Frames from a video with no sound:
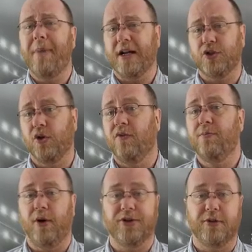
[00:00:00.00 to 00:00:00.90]
bunch
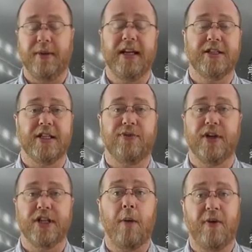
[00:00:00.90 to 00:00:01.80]
of possibilities. For
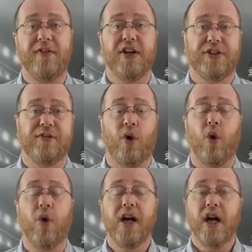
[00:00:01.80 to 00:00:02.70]
example, first of
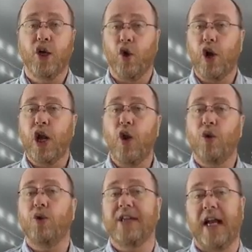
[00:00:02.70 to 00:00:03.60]
all, your
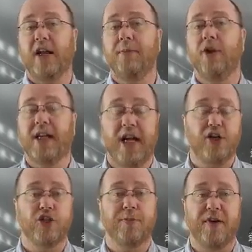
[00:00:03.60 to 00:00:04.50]
local
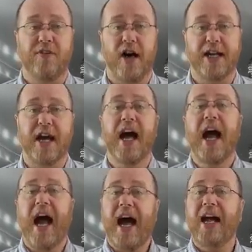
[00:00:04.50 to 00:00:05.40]
telecommunications provider
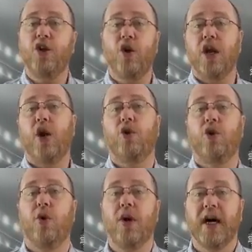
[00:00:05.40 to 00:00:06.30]
and your
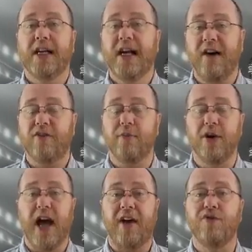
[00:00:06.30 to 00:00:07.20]
local
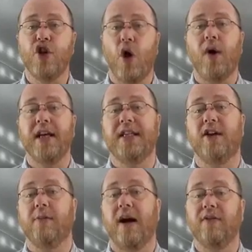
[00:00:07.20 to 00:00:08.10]
government have no
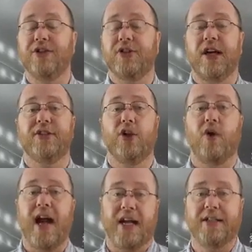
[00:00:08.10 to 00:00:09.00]
idea about the sites that
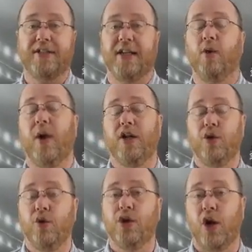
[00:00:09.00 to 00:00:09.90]
you're accessing when
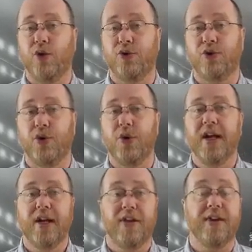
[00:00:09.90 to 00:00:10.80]
you go through
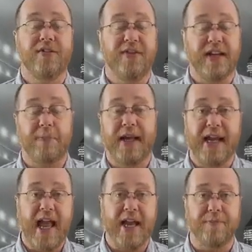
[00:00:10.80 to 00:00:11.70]
the
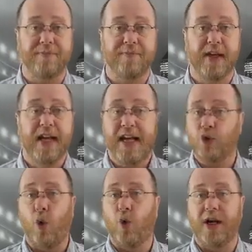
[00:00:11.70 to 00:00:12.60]
VPN.
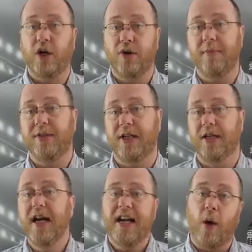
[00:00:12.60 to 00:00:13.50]
It's all
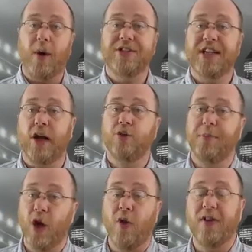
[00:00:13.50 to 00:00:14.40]
encrypted. Now, once it goes
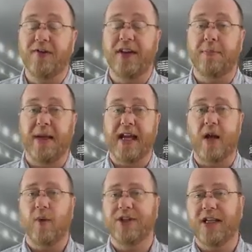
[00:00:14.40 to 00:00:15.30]
beyond the
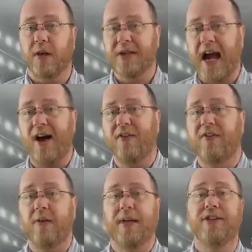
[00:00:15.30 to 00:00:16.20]
VPN, once it comes out the
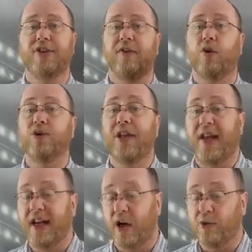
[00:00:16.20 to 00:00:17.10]
VPN server, of course, it
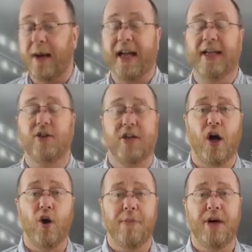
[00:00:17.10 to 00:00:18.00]
then goes back into the
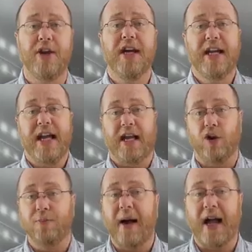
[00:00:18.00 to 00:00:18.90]
open. It
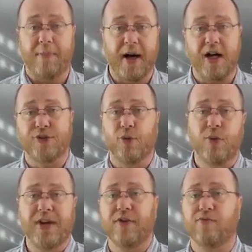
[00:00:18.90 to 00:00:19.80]
goes back past
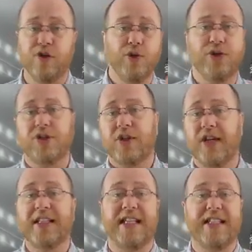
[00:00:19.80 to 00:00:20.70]
all the different routers and
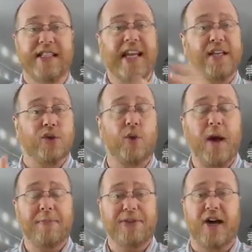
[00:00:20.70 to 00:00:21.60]
things it needs to get to the
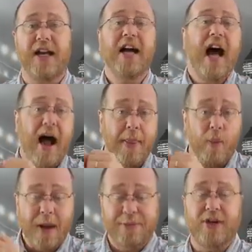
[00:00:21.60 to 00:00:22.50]
website, and
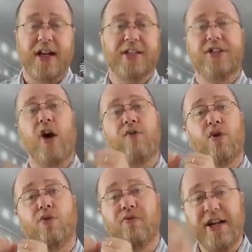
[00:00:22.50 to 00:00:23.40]
the website itself
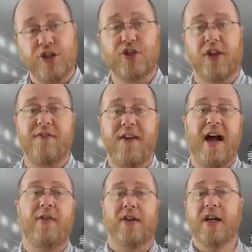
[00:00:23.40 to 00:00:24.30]
will register the
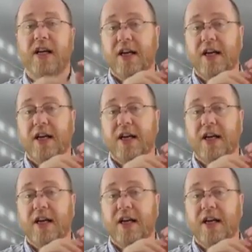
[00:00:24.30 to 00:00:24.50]
fact that